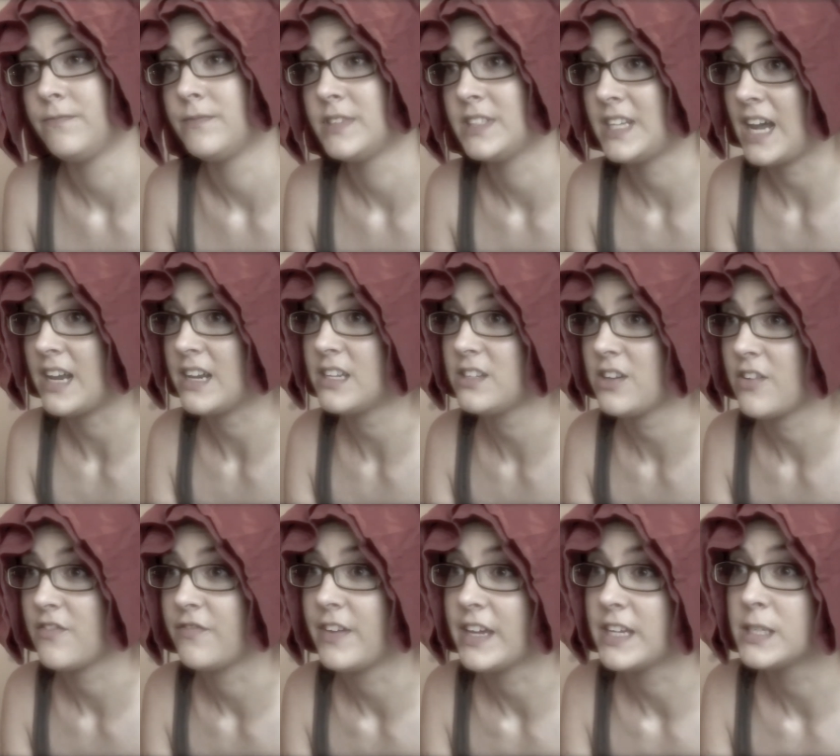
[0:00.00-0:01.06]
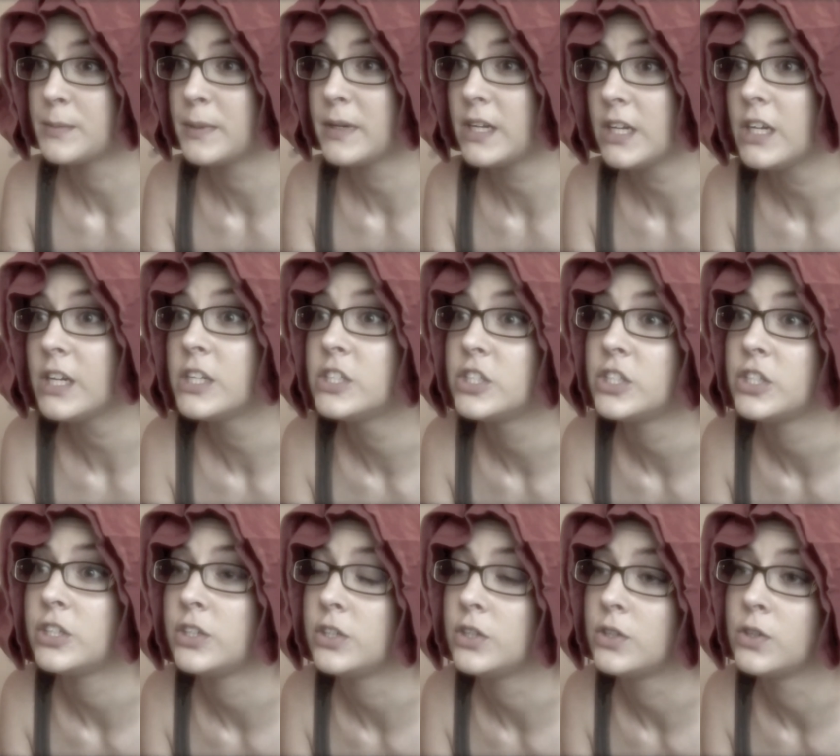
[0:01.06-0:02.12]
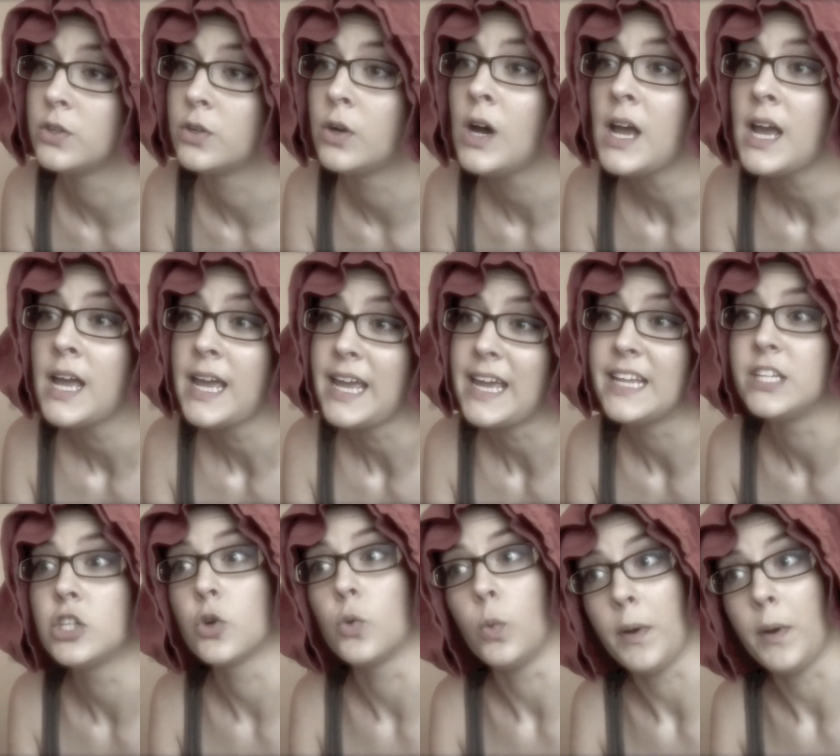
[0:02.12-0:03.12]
status on Facebook to into